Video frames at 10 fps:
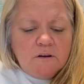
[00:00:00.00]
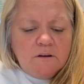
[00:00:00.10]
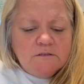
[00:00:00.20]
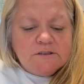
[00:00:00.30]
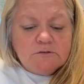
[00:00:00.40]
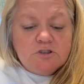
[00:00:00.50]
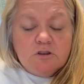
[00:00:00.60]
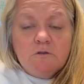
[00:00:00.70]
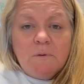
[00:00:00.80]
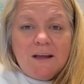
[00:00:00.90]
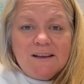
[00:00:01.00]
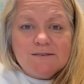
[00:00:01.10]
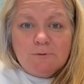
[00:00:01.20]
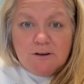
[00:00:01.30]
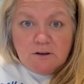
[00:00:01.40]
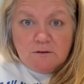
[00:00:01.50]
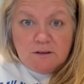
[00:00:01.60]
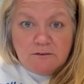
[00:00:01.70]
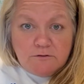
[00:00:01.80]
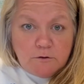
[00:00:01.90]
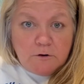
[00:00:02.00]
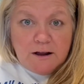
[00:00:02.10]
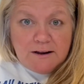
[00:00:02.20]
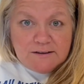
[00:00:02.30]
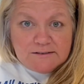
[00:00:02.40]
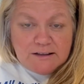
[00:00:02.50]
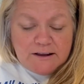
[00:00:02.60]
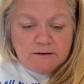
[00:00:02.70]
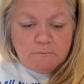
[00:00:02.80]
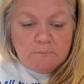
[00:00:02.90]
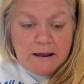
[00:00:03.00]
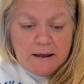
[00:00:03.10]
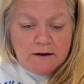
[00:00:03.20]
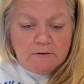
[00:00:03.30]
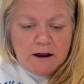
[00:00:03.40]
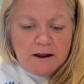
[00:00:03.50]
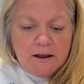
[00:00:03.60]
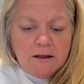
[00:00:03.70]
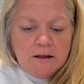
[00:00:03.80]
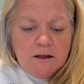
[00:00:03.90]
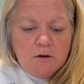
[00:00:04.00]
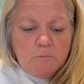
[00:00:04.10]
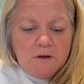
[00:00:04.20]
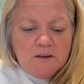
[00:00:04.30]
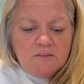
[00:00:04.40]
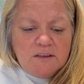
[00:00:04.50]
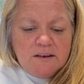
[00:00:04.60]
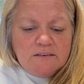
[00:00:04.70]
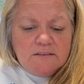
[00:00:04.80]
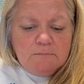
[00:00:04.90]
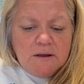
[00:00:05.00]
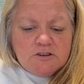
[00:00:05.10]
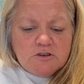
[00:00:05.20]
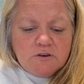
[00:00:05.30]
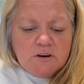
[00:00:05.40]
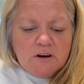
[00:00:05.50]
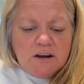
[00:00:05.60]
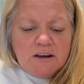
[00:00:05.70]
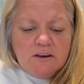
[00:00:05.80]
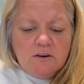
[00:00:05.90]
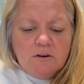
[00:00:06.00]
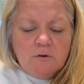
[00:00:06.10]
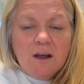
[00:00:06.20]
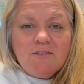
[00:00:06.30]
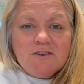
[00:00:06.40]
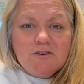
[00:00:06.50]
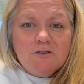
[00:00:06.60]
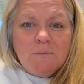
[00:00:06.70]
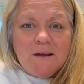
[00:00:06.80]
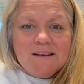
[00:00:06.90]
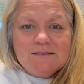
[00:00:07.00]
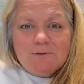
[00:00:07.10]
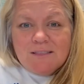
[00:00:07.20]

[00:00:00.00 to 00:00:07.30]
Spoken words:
So toothpaste, we know that fluoride is like bad, right? But then make sure you don't have a toothpaste with